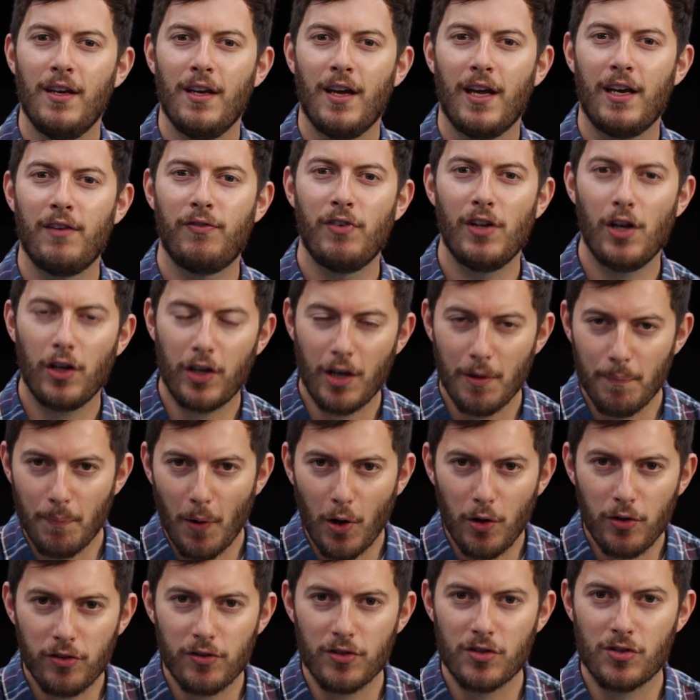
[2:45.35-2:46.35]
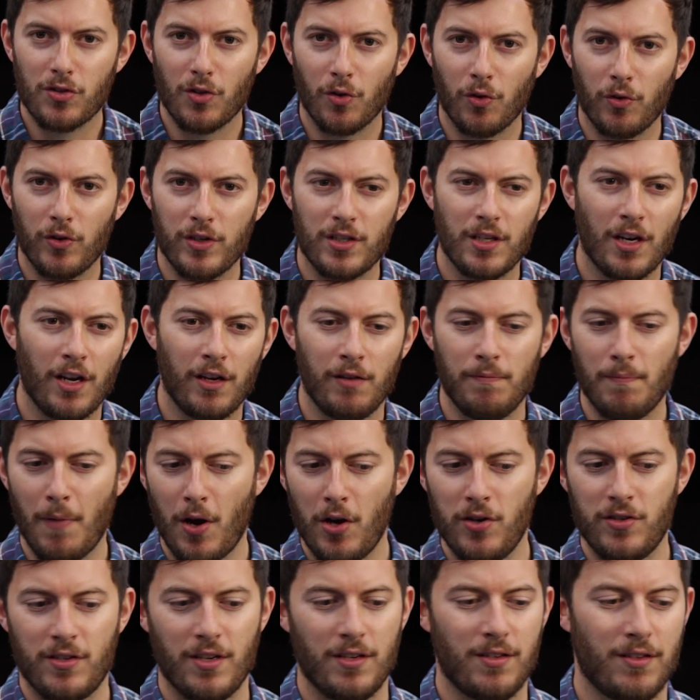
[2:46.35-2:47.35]
And if you look at both the stories, you know,
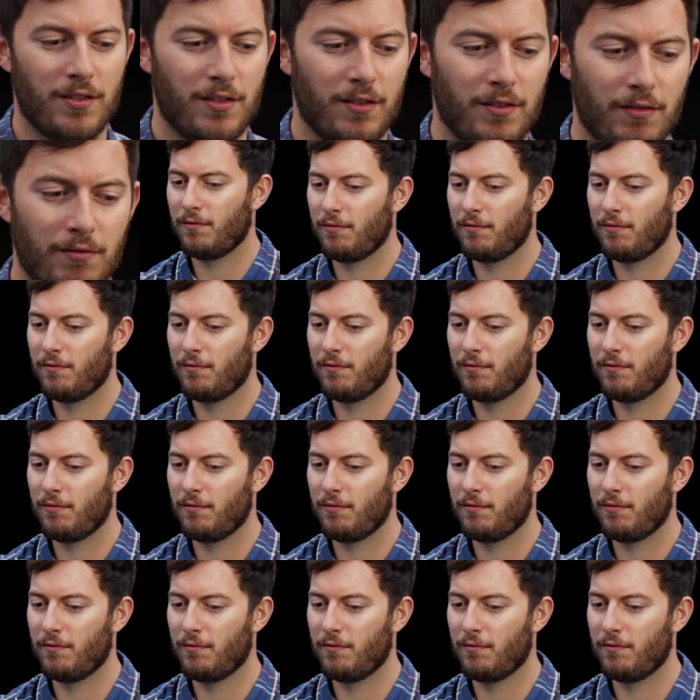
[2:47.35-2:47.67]
Moses